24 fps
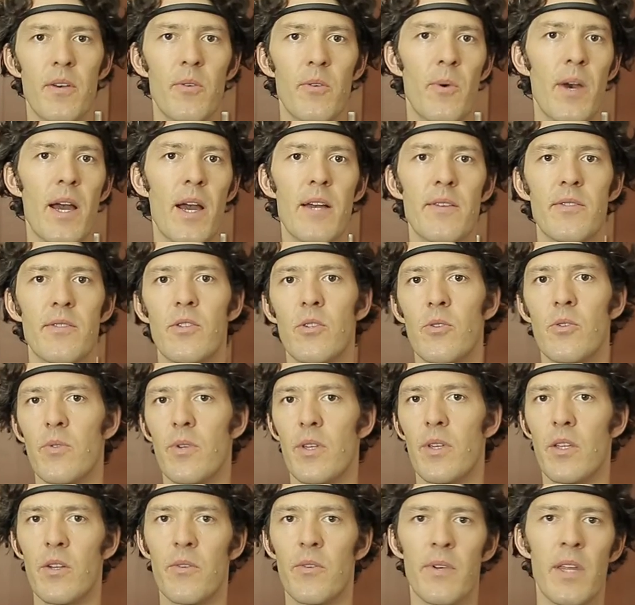it will ask you,
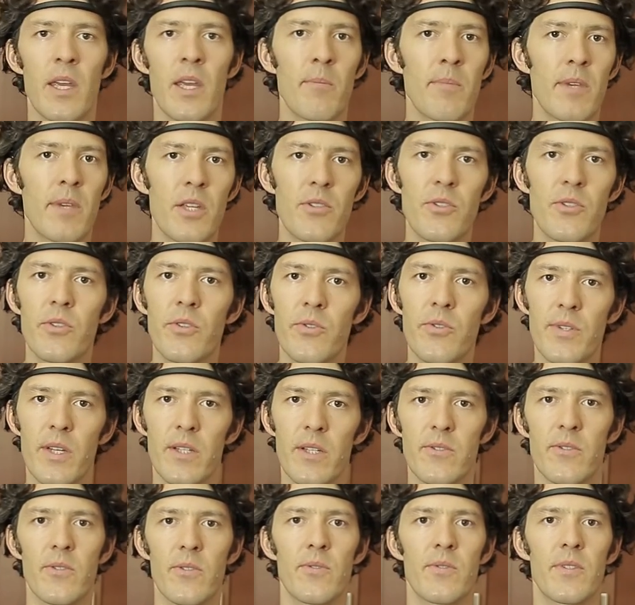you know, name kitchen
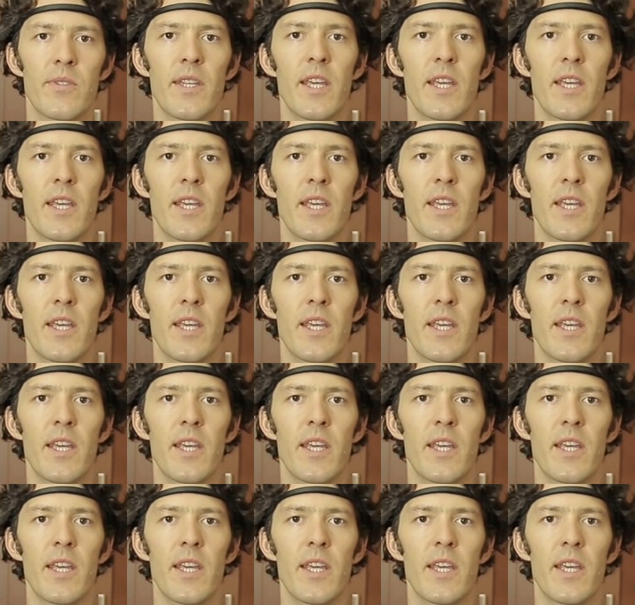utensils,